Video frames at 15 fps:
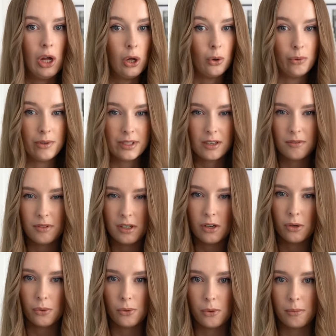Luisa Via
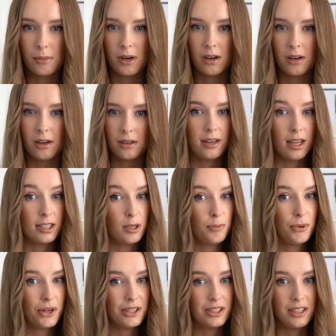Roma,
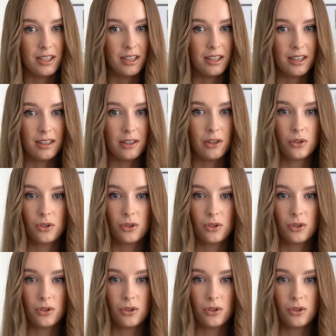Net-a-Porter,